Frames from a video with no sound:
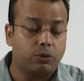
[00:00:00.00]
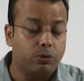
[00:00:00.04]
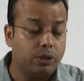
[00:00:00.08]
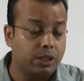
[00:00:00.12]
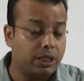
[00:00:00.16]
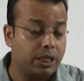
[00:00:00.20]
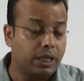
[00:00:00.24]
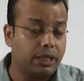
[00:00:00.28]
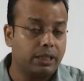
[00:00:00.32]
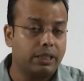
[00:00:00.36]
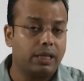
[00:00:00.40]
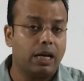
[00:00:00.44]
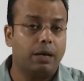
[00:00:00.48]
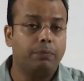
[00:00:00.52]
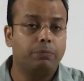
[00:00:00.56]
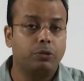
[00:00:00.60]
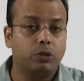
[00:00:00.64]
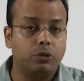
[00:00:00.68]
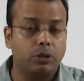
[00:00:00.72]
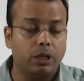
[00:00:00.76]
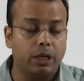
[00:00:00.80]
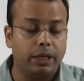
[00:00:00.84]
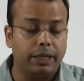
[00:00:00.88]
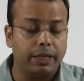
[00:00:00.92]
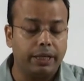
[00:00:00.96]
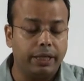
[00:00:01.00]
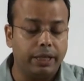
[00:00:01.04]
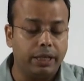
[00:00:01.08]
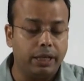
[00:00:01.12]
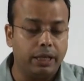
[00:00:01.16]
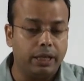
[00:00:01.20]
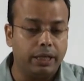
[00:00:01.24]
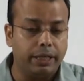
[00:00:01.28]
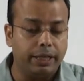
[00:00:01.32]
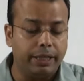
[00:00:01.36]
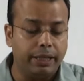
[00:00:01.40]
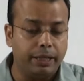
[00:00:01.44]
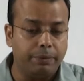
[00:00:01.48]
which can come to
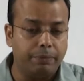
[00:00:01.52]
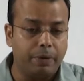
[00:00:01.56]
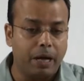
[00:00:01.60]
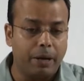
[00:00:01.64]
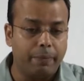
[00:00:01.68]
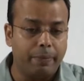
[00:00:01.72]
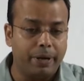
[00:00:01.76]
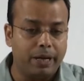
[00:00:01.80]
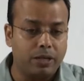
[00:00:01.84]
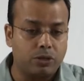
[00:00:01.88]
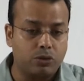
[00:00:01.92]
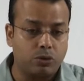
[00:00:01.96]
the environment,